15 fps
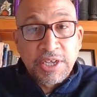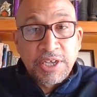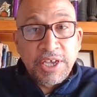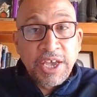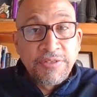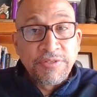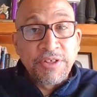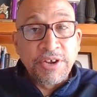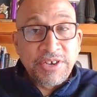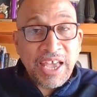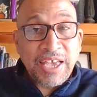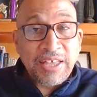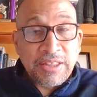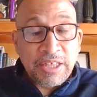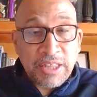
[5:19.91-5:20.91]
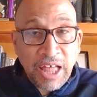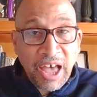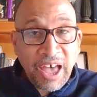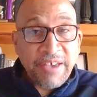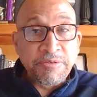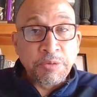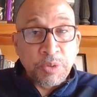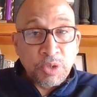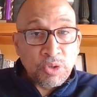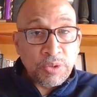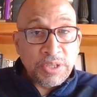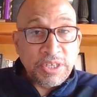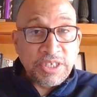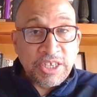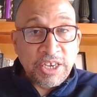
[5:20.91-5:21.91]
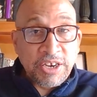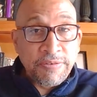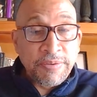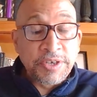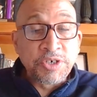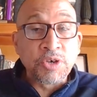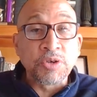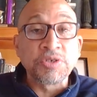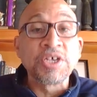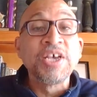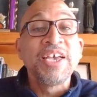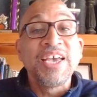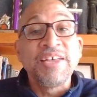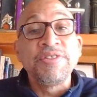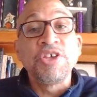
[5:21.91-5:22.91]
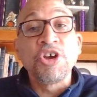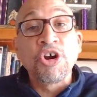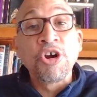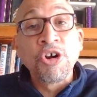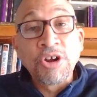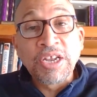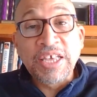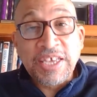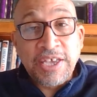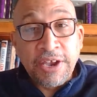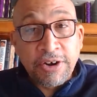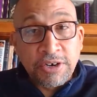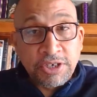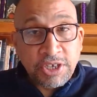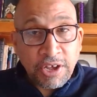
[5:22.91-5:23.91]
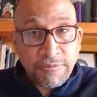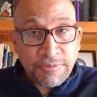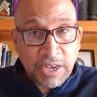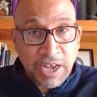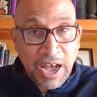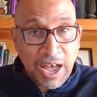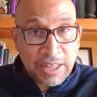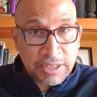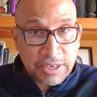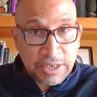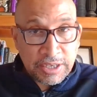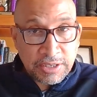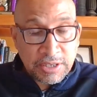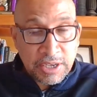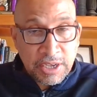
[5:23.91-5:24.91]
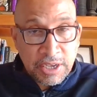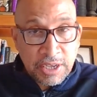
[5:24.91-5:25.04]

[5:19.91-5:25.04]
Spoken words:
in their daily lives between these individuals in the early years of the colonies.